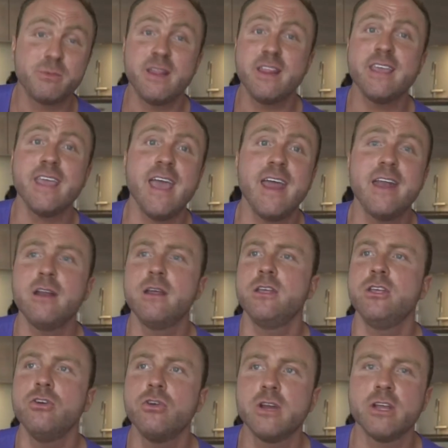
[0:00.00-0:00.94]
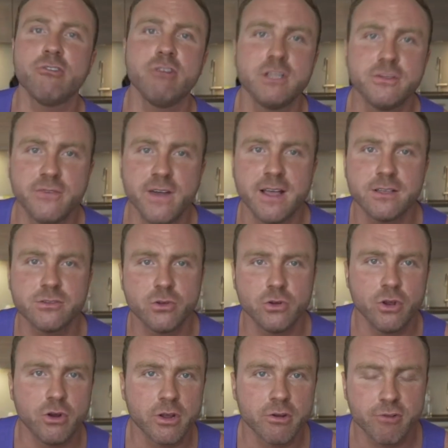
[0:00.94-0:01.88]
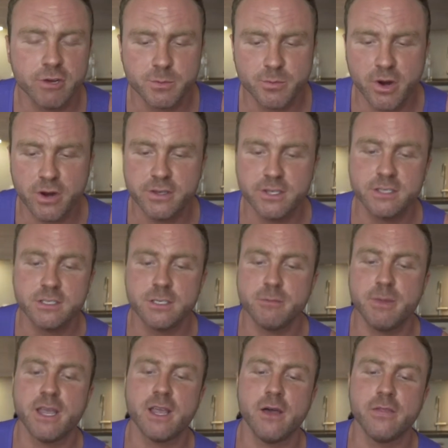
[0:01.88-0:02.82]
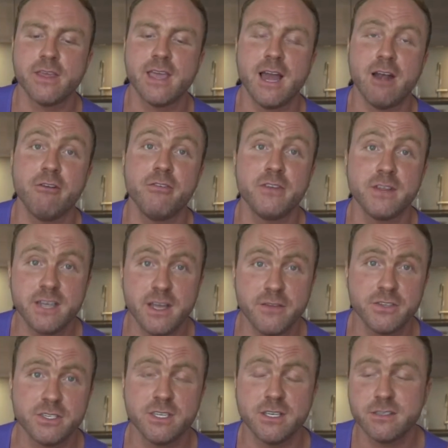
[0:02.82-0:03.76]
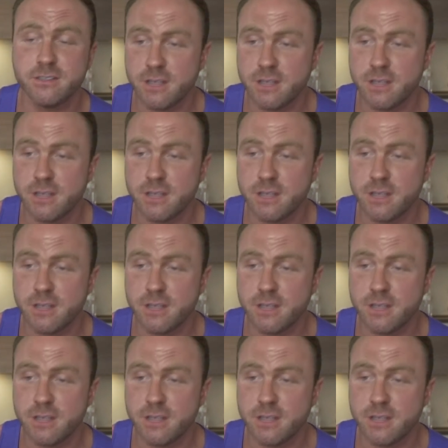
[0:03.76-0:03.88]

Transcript: But again, you'll increase fats or you'll increase proteins to make up the calorific deficit.